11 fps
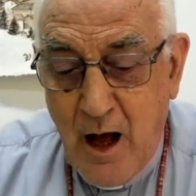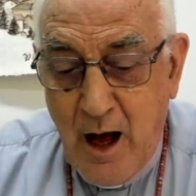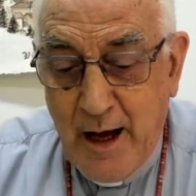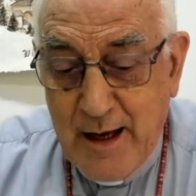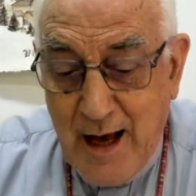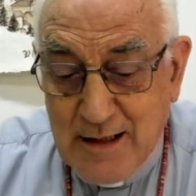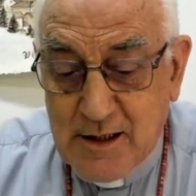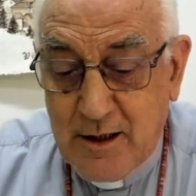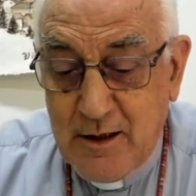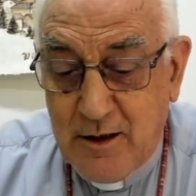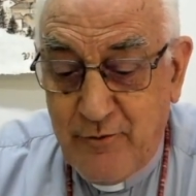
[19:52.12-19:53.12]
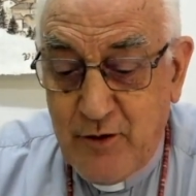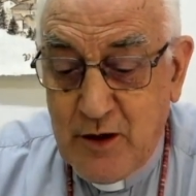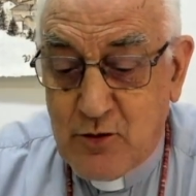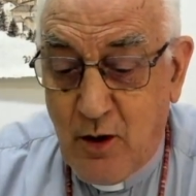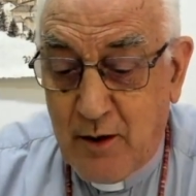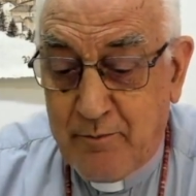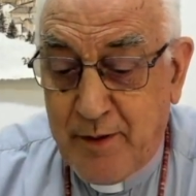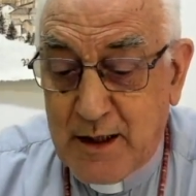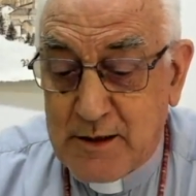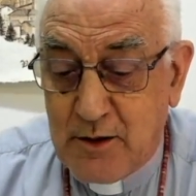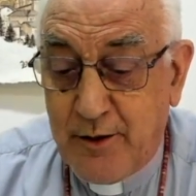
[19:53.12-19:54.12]
I ask individual
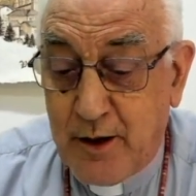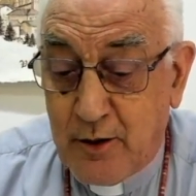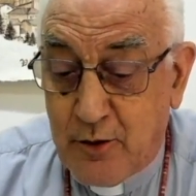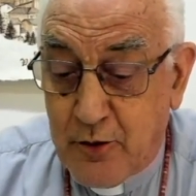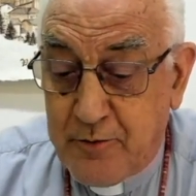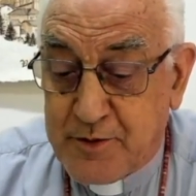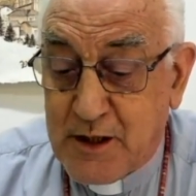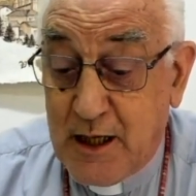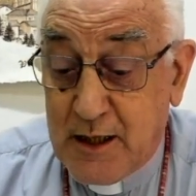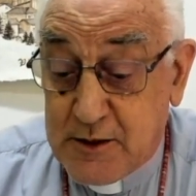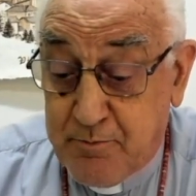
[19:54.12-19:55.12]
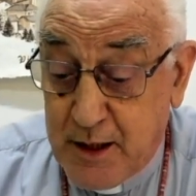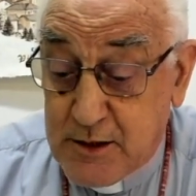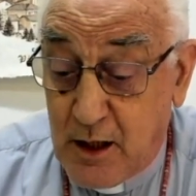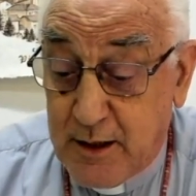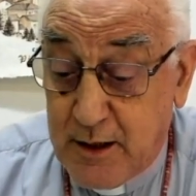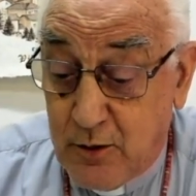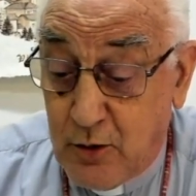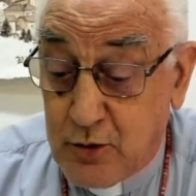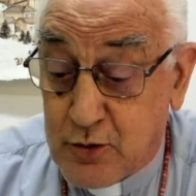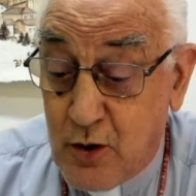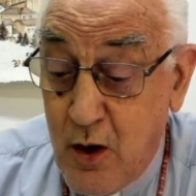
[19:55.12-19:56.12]
persons and groups, especially
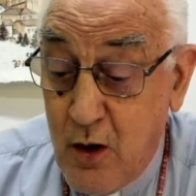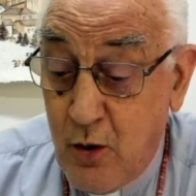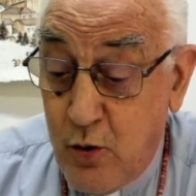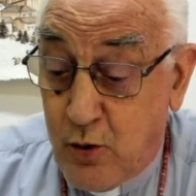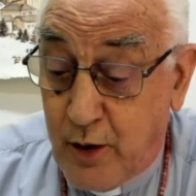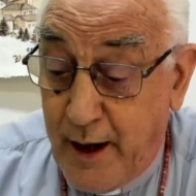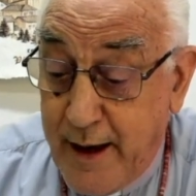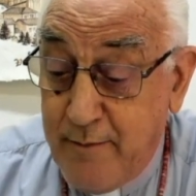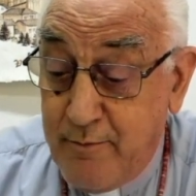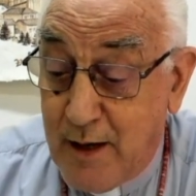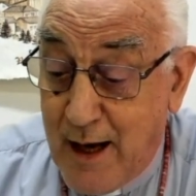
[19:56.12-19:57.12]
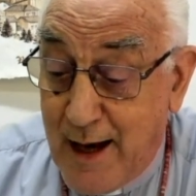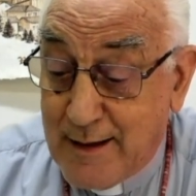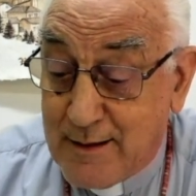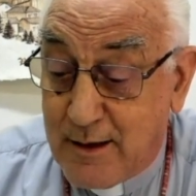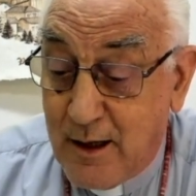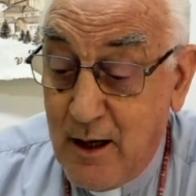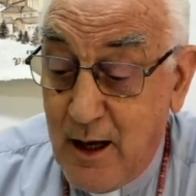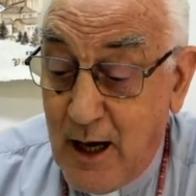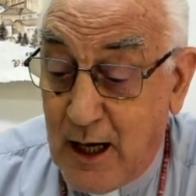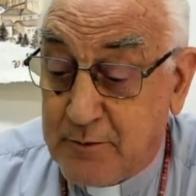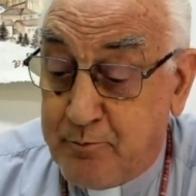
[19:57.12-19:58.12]
those who claim land
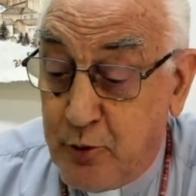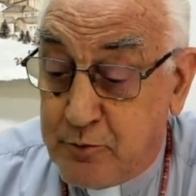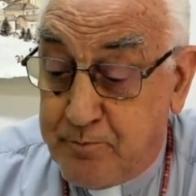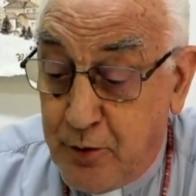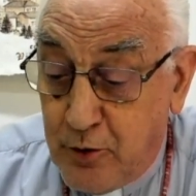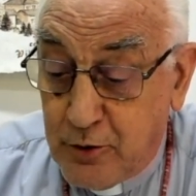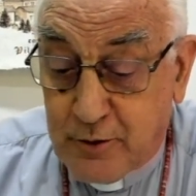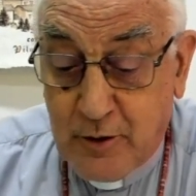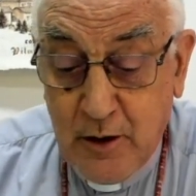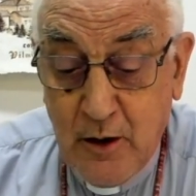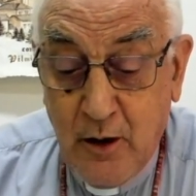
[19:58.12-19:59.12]
at Putput,